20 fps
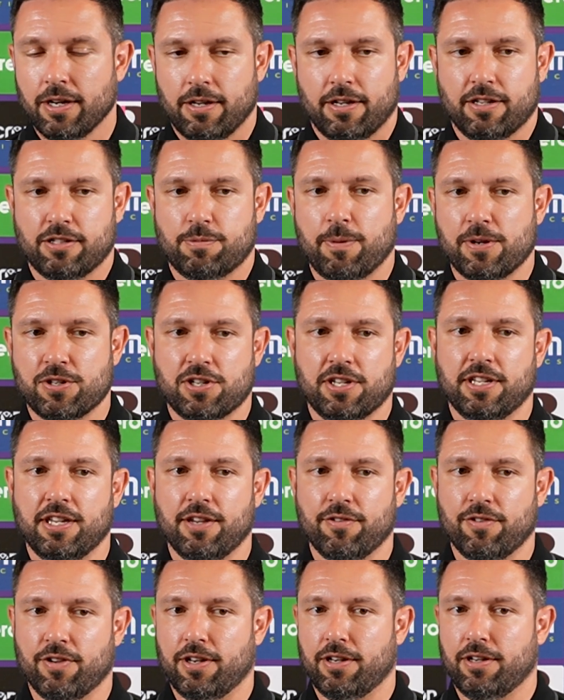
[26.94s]
especially
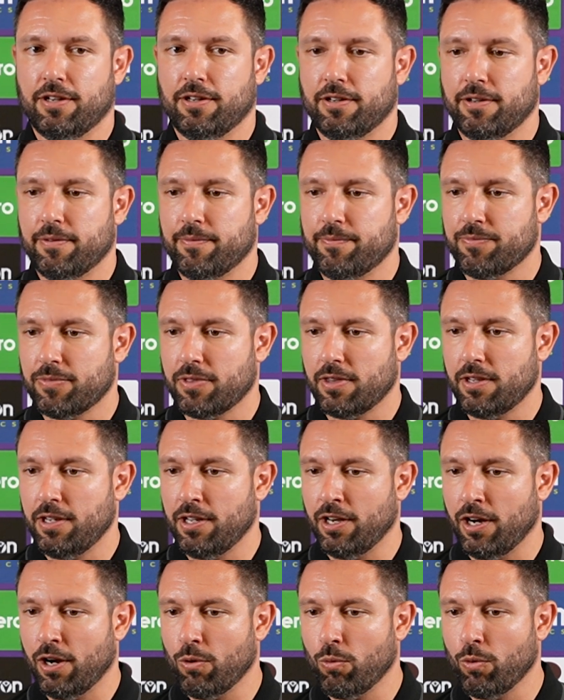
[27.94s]
given,
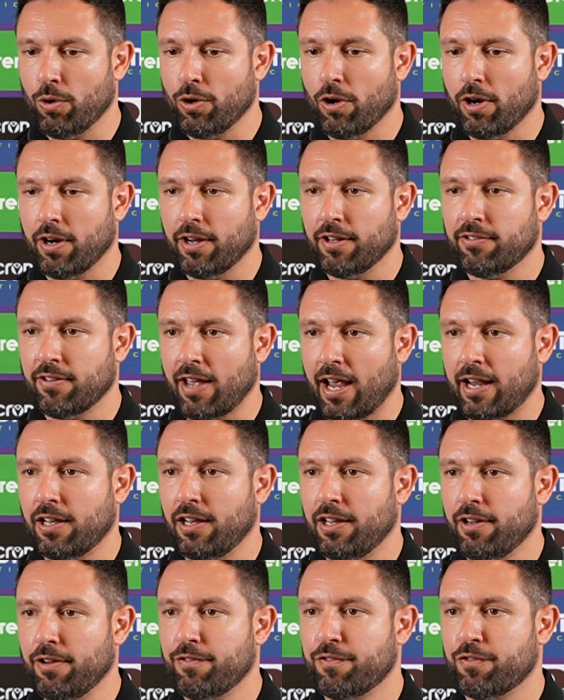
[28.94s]
we're not
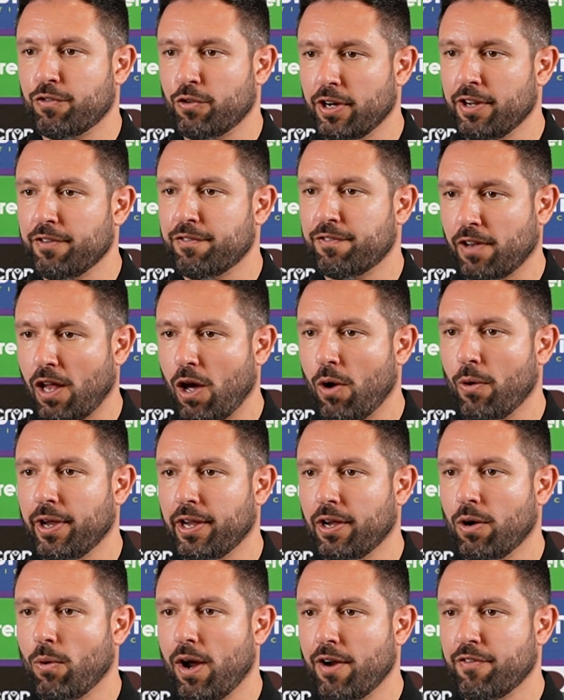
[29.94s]
exactly
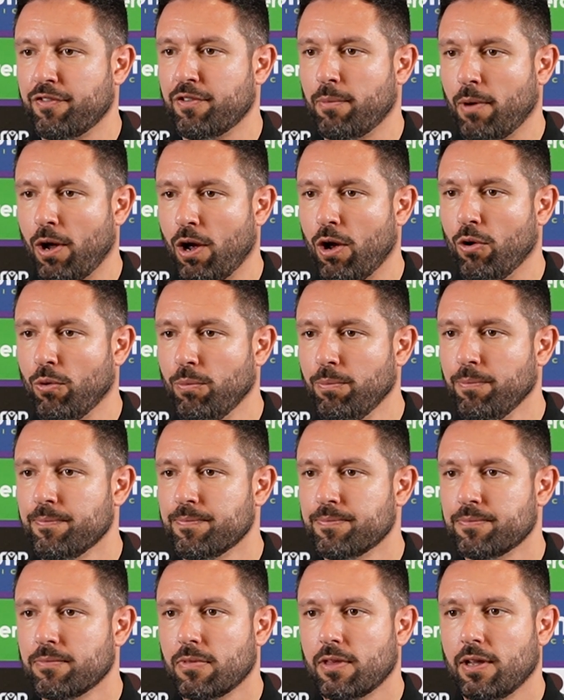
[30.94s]
free-flowing away from home.
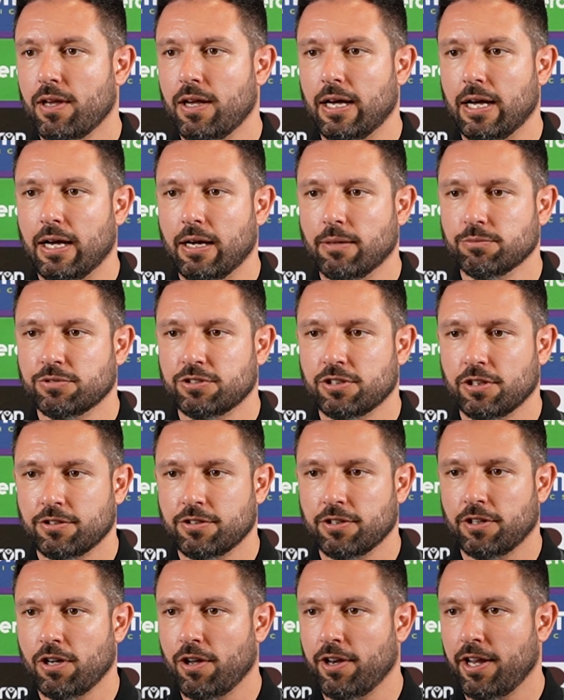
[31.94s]
So
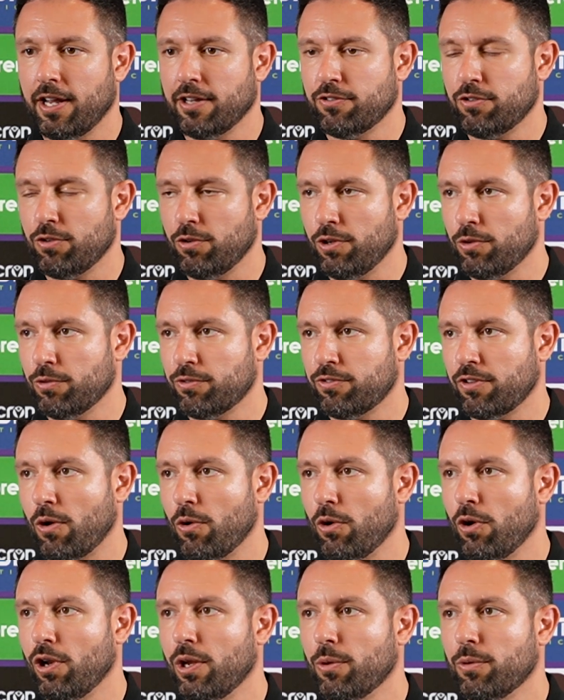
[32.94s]
to go down 2-0
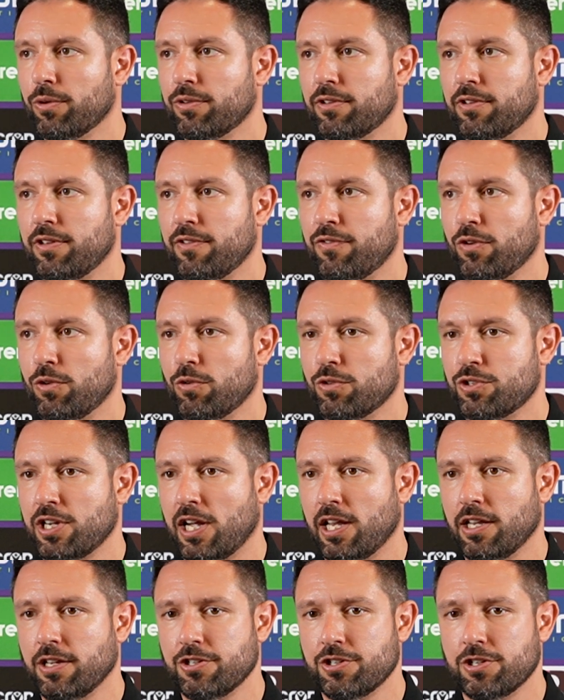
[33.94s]
so early was a difficult
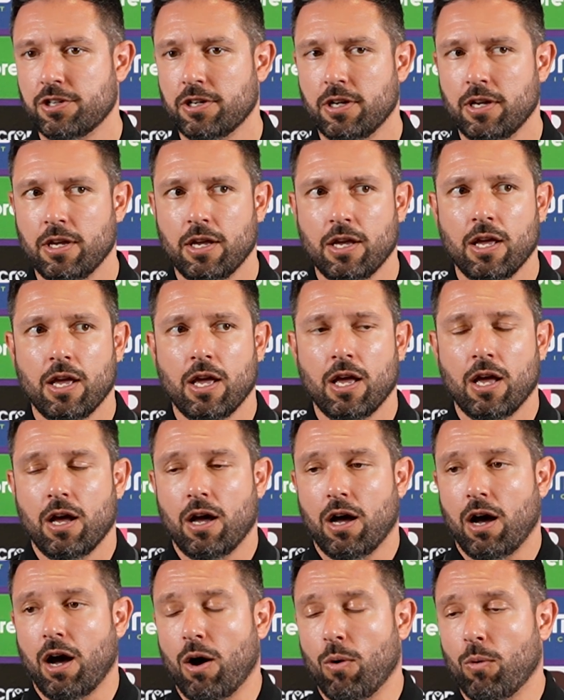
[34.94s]
challenge.
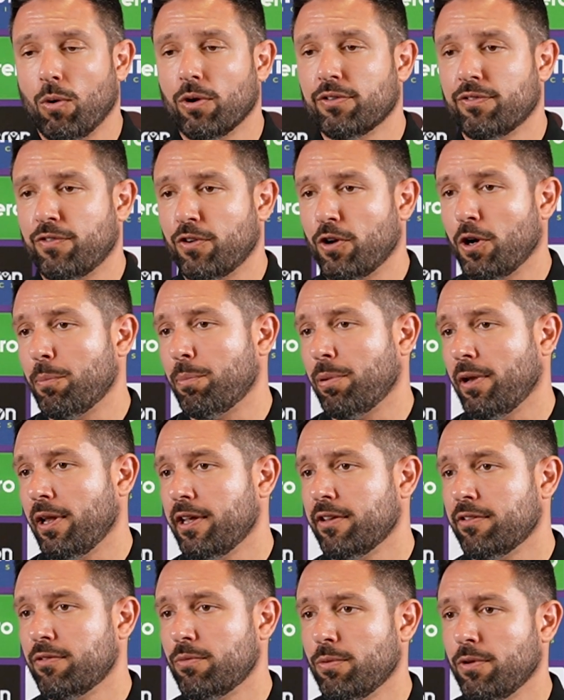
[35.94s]
I was very
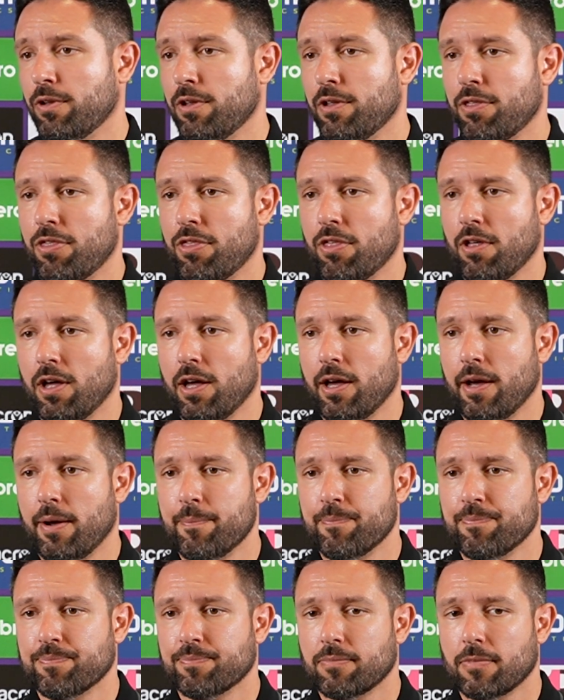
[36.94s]
pleased with
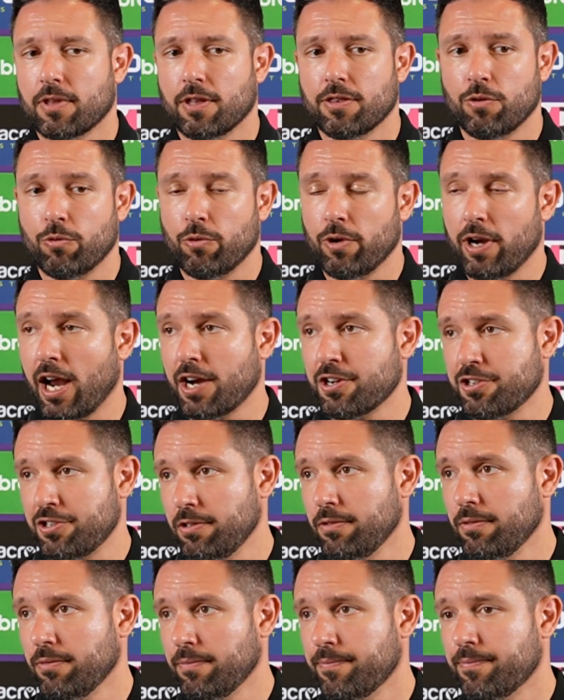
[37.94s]
the
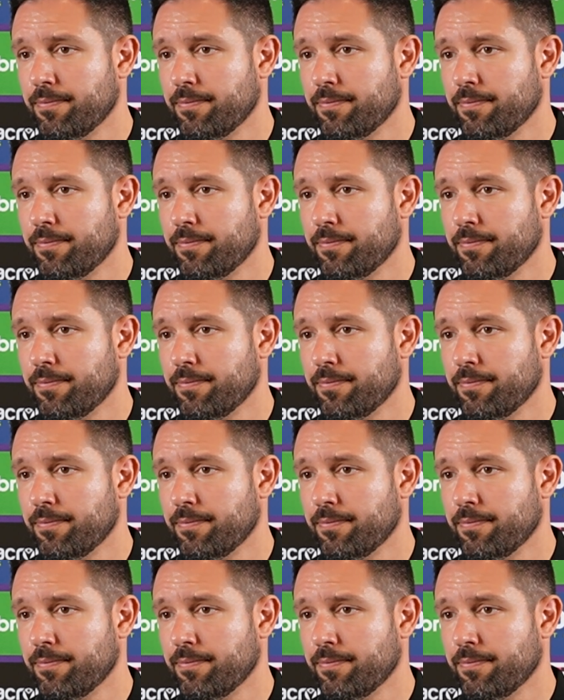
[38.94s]
reaction,